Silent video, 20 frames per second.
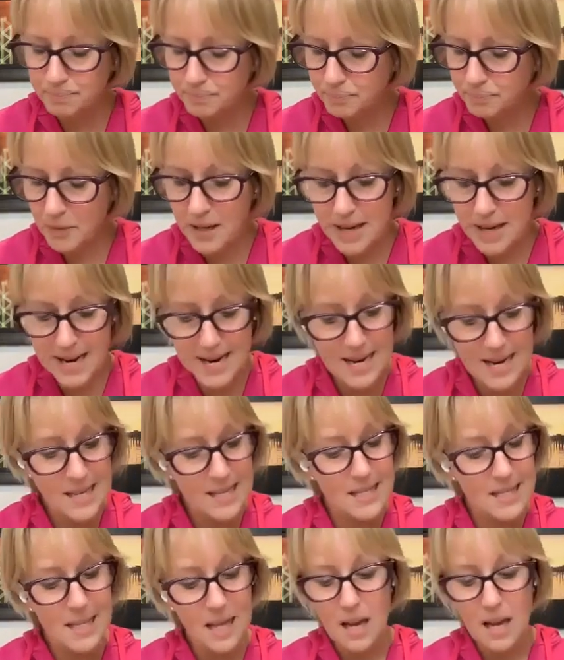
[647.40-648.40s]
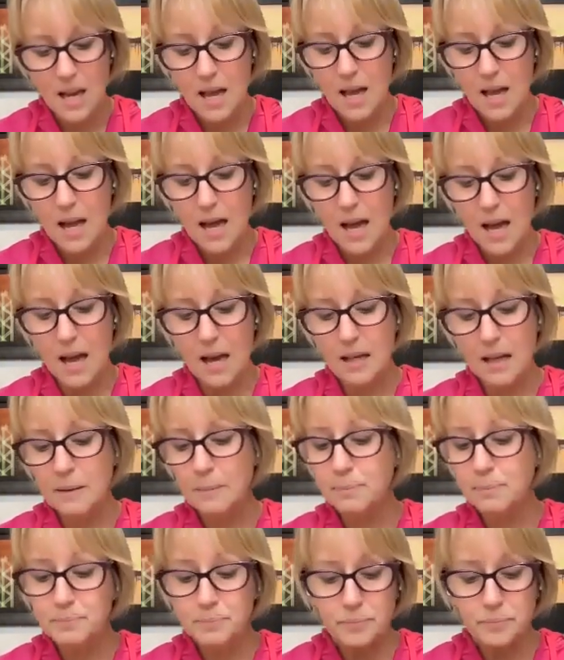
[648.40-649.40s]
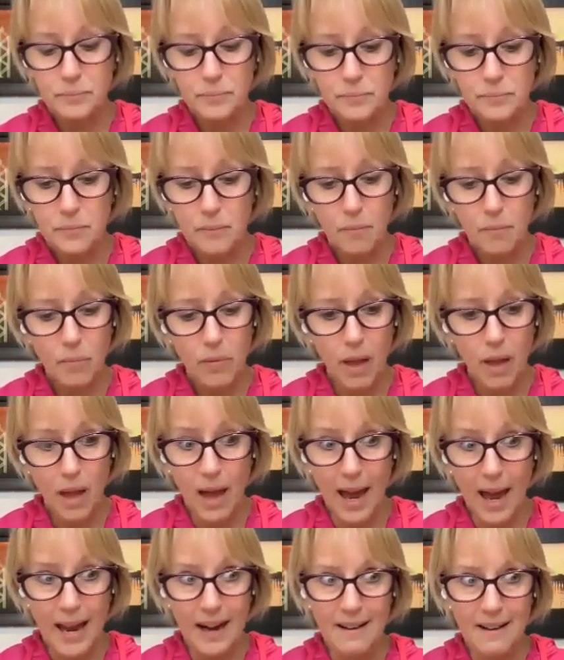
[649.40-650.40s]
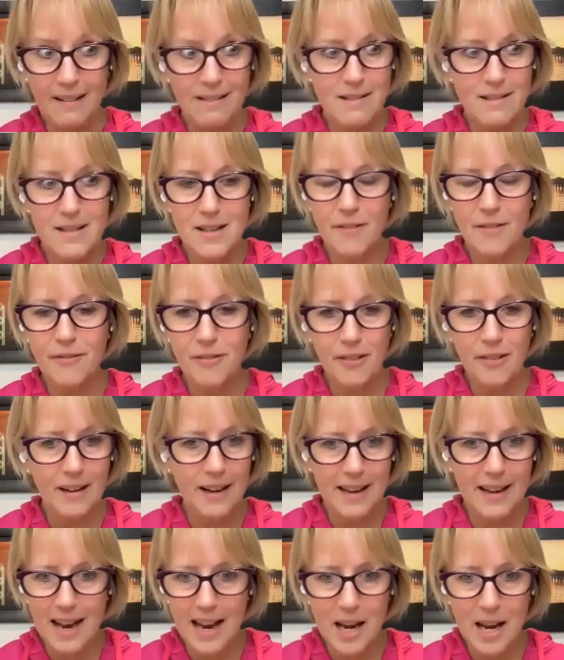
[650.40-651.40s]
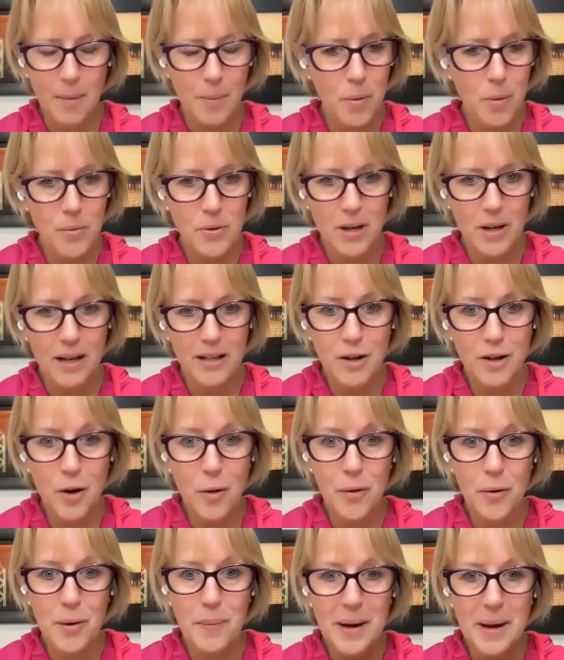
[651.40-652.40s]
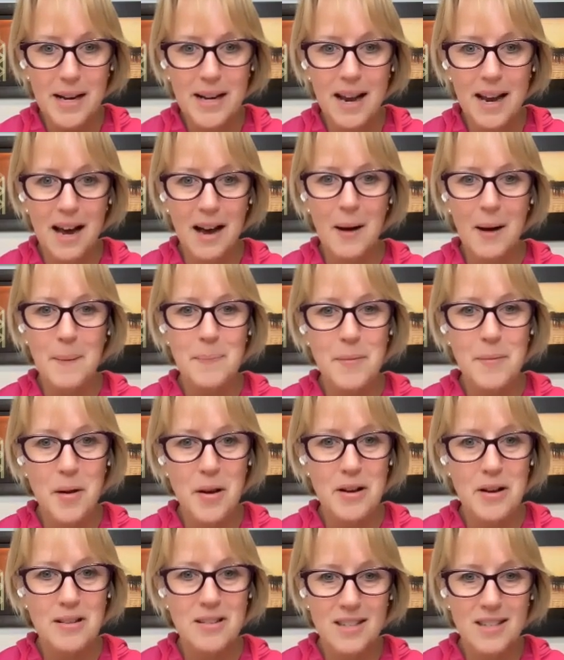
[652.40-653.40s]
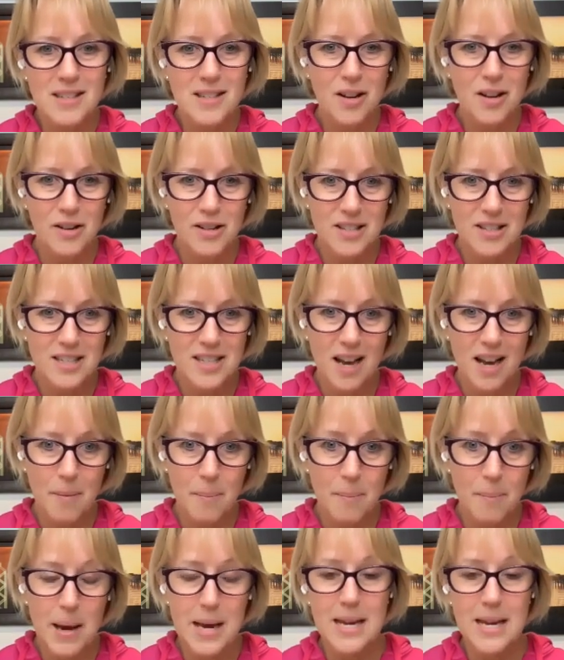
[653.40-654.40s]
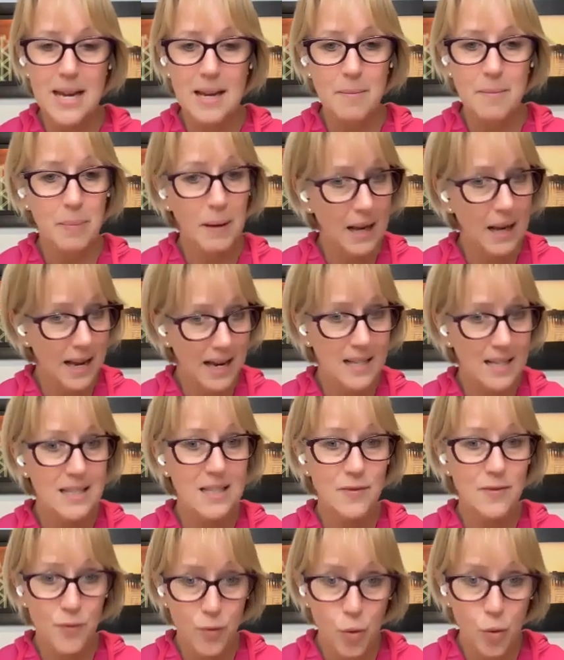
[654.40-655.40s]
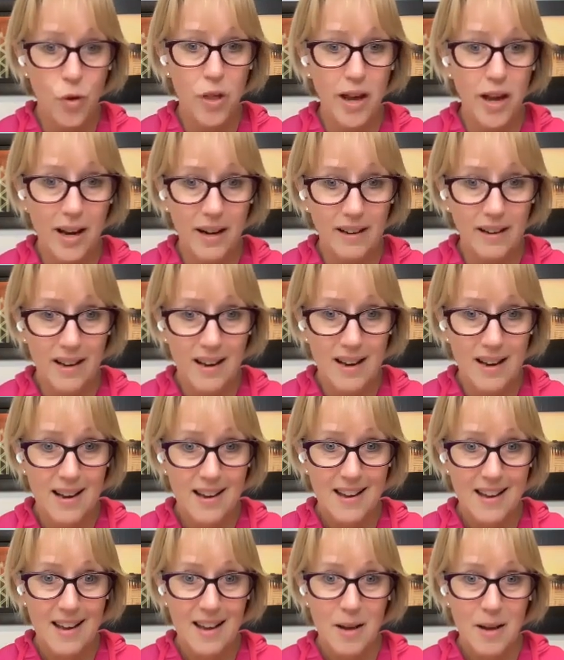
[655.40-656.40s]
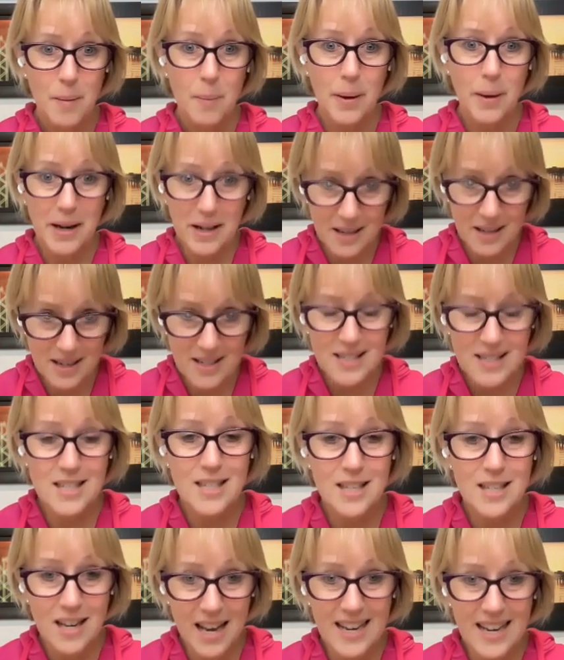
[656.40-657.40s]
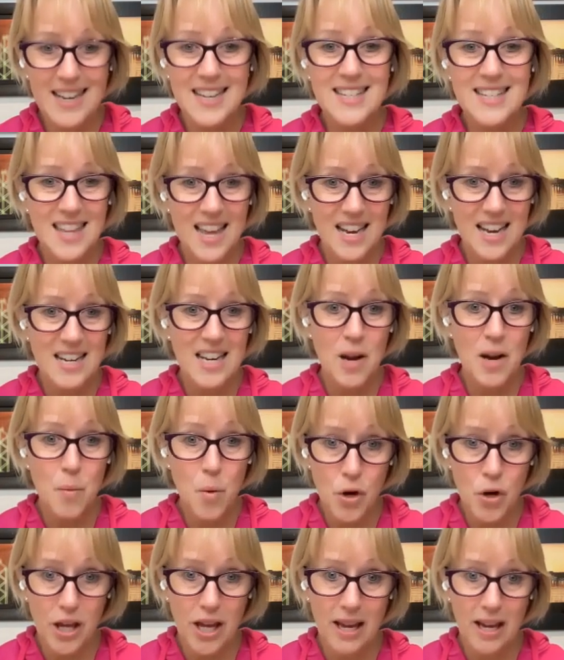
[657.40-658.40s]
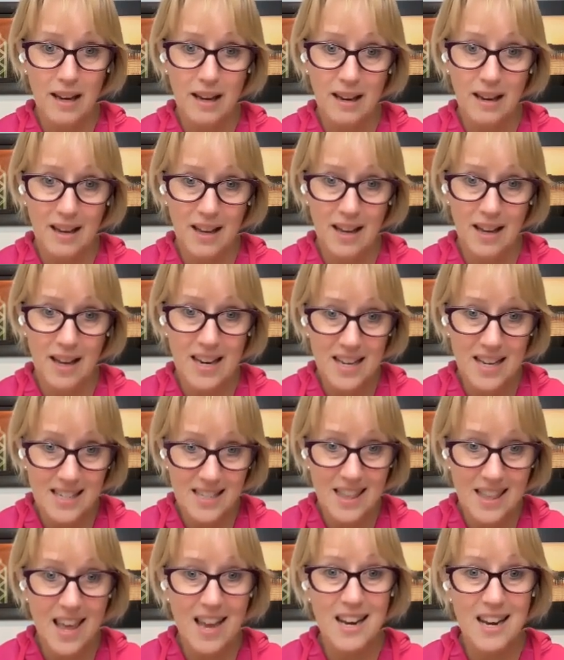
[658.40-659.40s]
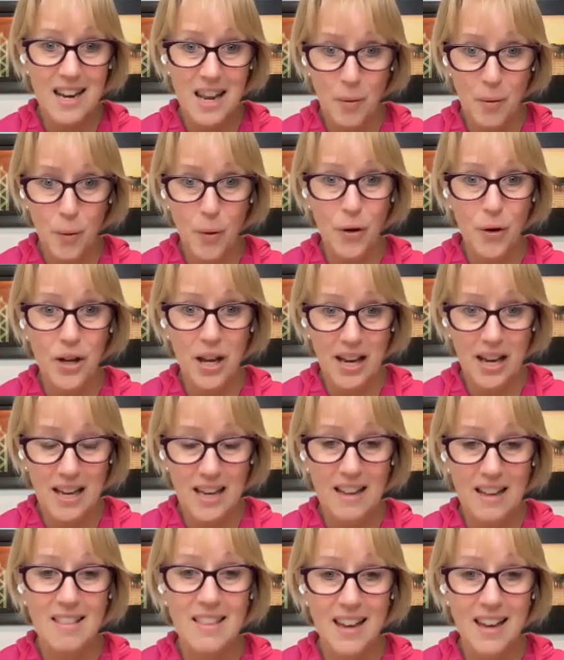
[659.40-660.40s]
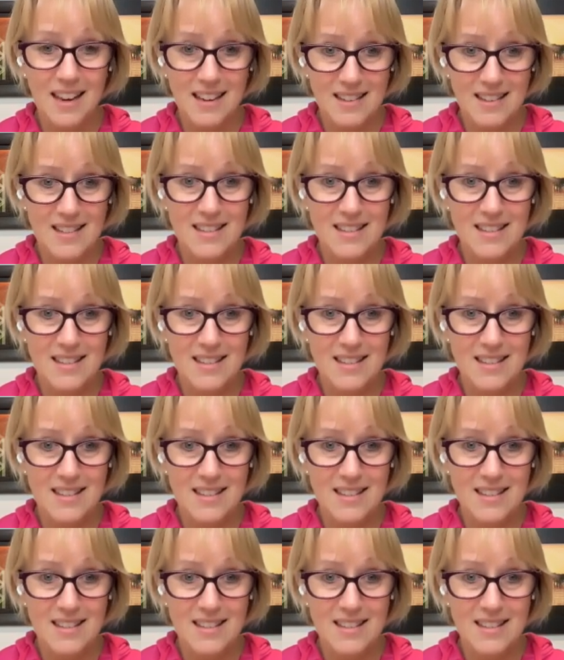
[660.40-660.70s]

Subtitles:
needs and are differently abled. You know what I mean? Just going to start making plans for that. But it is that networking. It is that networking that,